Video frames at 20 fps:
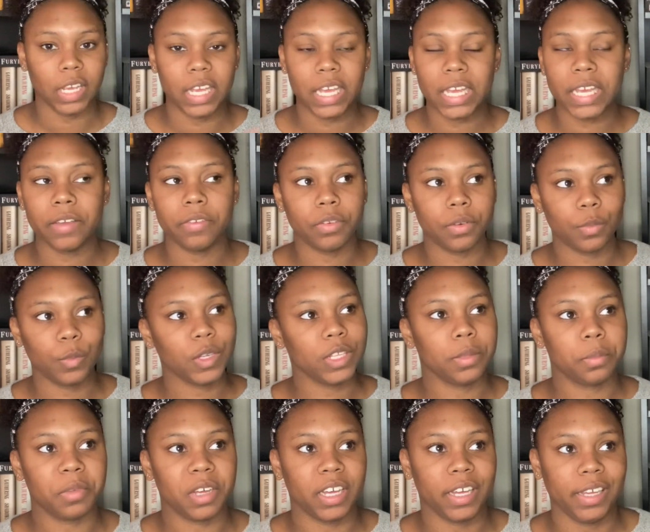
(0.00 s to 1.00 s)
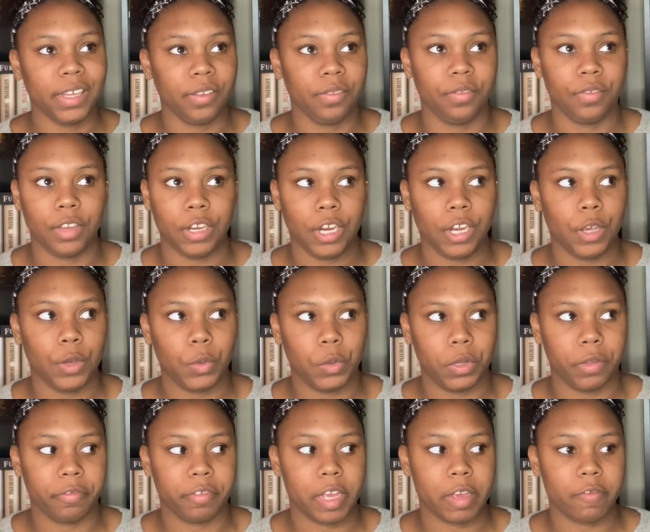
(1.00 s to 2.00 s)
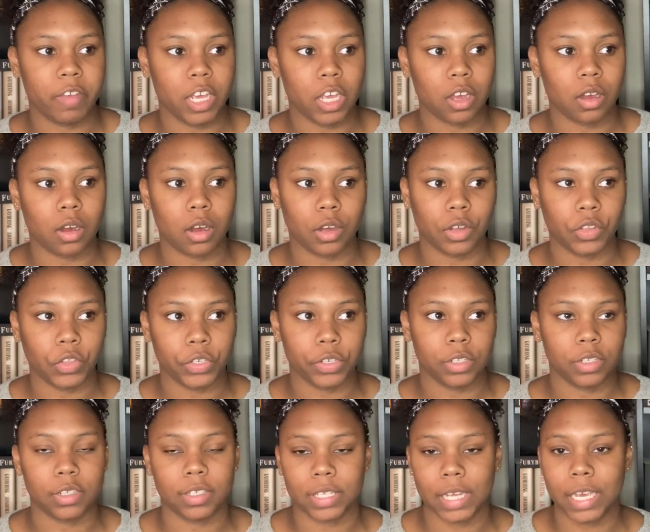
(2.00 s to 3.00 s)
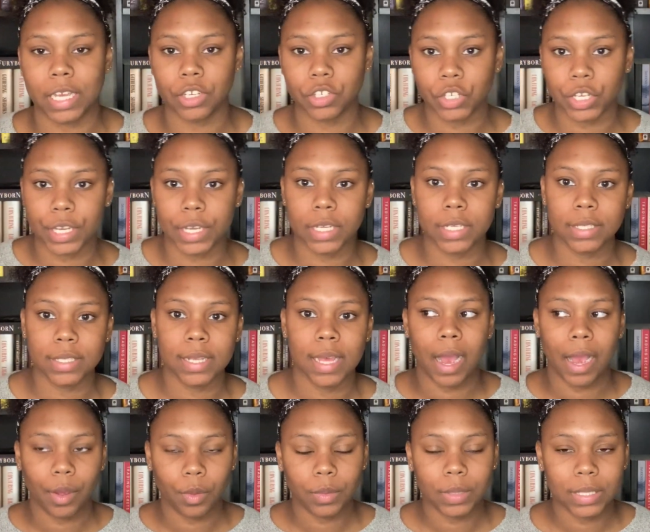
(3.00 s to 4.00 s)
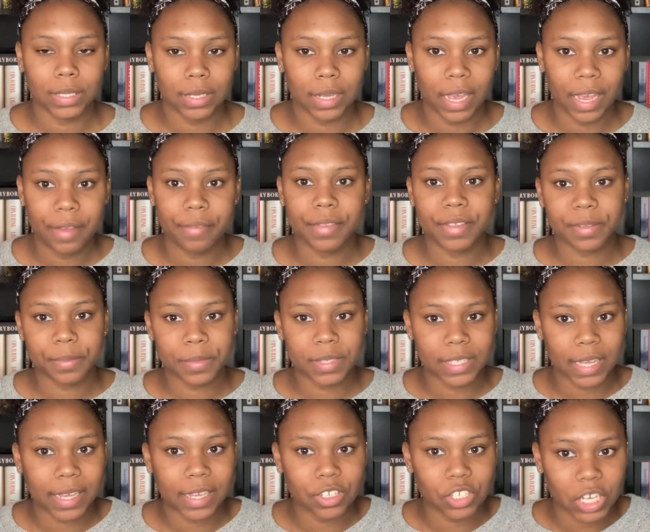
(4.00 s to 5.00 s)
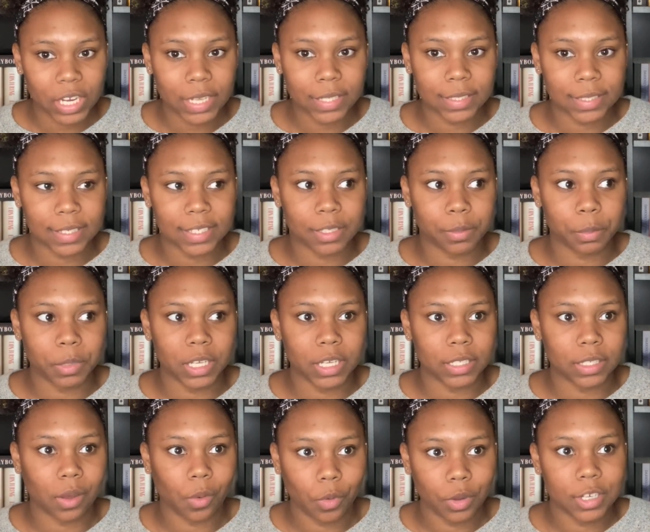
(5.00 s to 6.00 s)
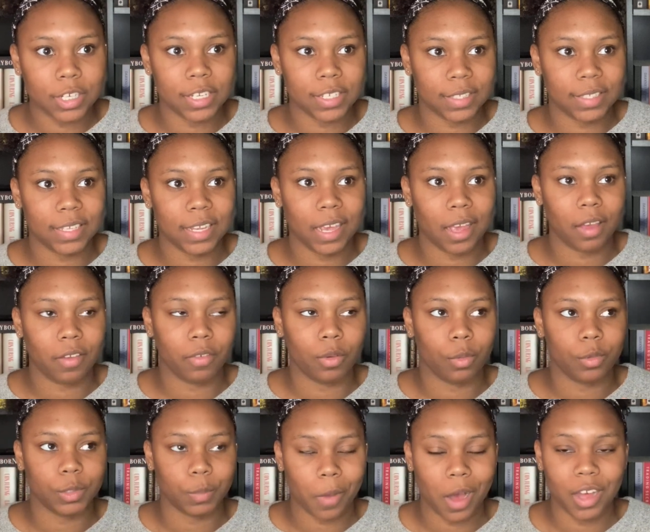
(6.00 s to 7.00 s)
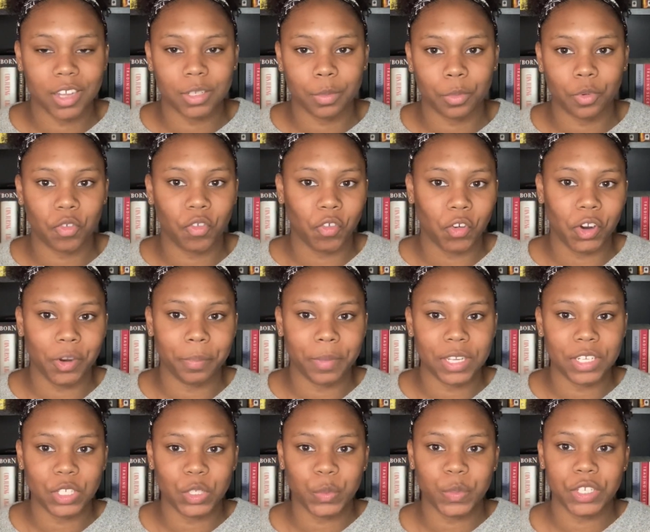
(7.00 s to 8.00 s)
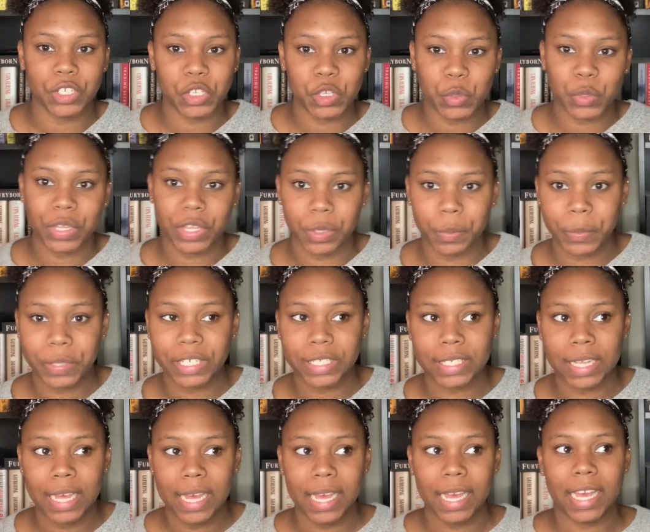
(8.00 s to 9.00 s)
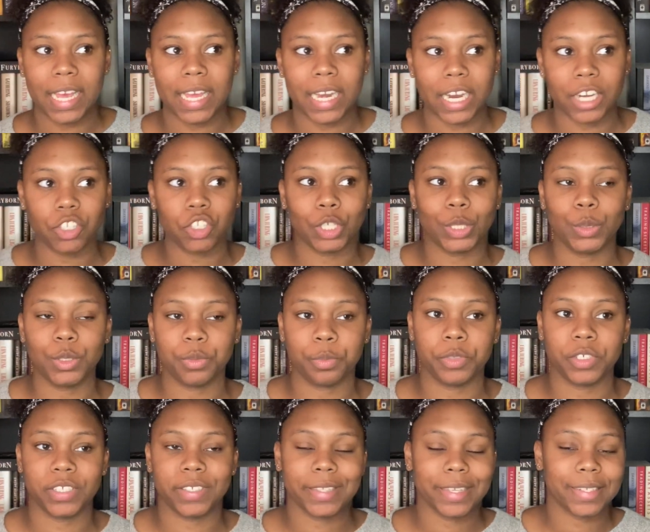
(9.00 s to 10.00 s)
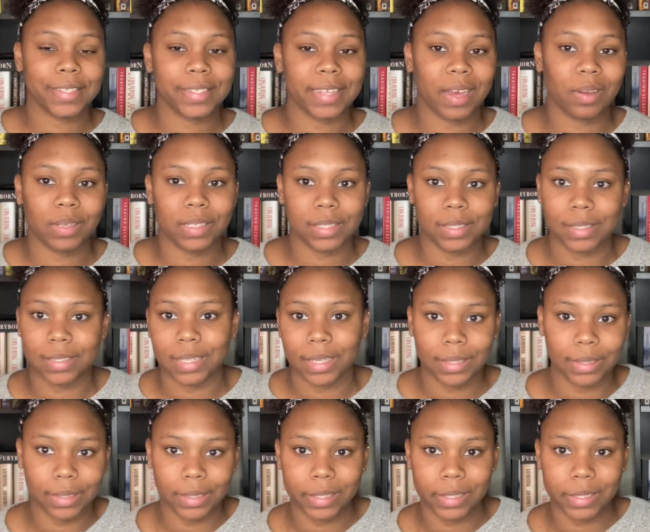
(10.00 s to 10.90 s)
Even with my video of giving authors a second chance, I only gave them second chances because I wanted to see if it was possible for me to enjoy their books, and I chose books that sounded slightly